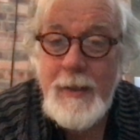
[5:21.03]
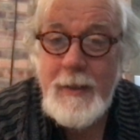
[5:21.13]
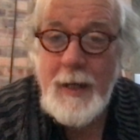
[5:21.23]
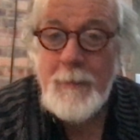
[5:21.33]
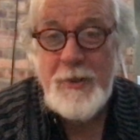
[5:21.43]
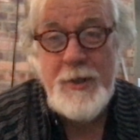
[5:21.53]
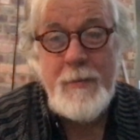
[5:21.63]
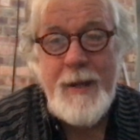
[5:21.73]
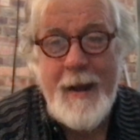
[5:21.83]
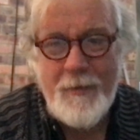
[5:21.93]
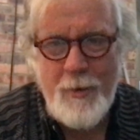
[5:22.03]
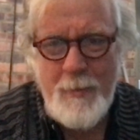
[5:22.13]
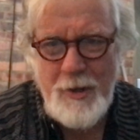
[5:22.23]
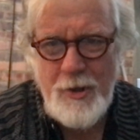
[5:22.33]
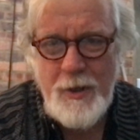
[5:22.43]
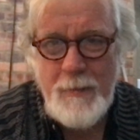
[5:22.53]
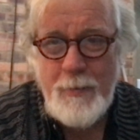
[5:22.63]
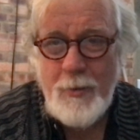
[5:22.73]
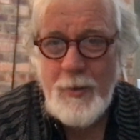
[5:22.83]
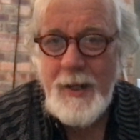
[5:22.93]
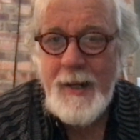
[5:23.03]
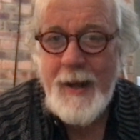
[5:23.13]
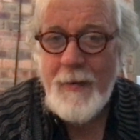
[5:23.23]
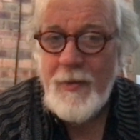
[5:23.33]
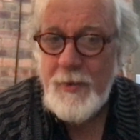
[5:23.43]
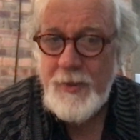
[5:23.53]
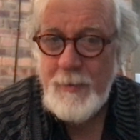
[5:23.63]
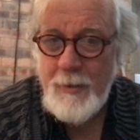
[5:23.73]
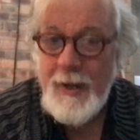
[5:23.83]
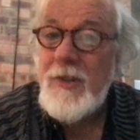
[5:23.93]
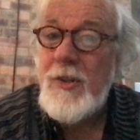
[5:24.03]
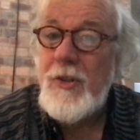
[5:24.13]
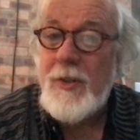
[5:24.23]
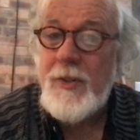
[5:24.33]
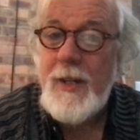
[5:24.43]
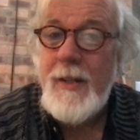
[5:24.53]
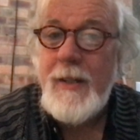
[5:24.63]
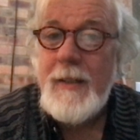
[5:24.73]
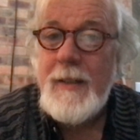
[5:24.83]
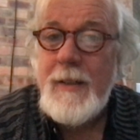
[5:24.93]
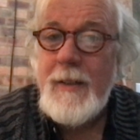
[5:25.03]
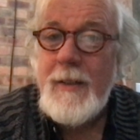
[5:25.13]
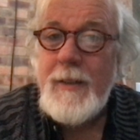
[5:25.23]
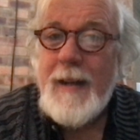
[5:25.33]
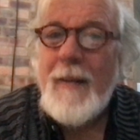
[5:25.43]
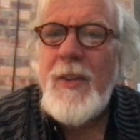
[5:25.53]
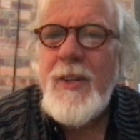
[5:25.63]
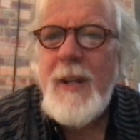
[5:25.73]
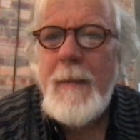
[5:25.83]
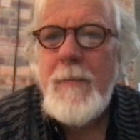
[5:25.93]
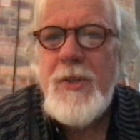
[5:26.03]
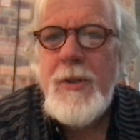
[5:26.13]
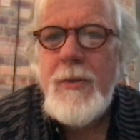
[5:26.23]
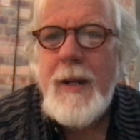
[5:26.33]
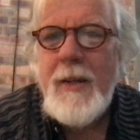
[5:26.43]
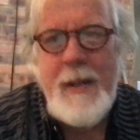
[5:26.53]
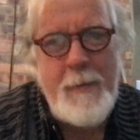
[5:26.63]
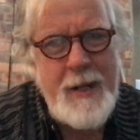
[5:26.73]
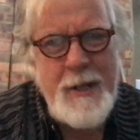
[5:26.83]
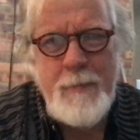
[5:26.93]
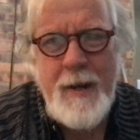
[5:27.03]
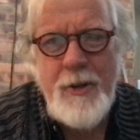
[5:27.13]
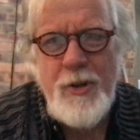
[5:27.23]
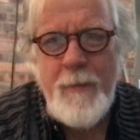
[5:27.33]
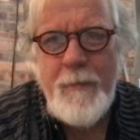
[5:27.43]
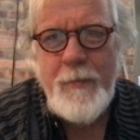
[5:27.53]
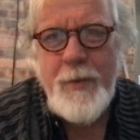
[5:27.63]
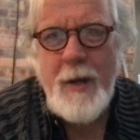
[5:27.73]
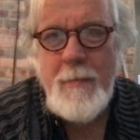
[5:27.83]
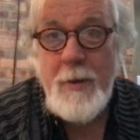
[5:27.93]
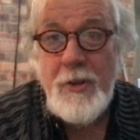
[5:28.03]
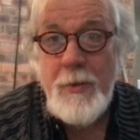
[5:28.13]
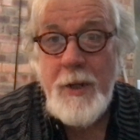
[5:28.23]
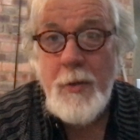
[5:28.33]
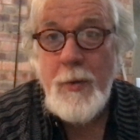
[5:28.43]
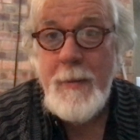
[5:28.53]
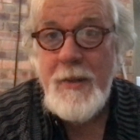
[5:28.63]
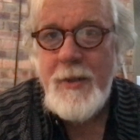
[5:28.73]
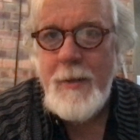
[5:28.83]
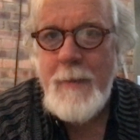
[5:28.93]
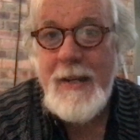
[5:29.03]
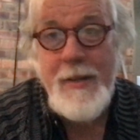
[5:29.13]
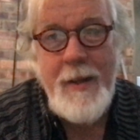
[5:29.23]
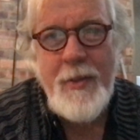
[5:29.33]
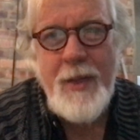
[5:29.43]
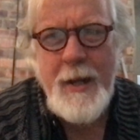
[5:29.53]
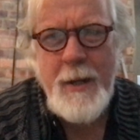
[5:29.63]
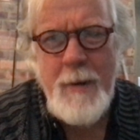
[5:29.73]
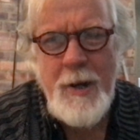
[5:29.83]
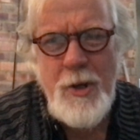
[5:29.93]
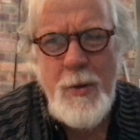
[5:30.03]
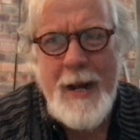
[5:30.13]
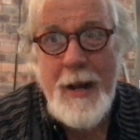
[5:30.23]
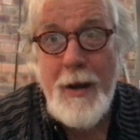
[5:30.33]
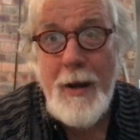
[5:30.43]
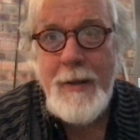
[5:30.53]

I presume the aforementioned Paul and Gareth are a similar age to Justin. Anthea seems to accept the explanation. I mutter an agreement and mentally thank my new ally.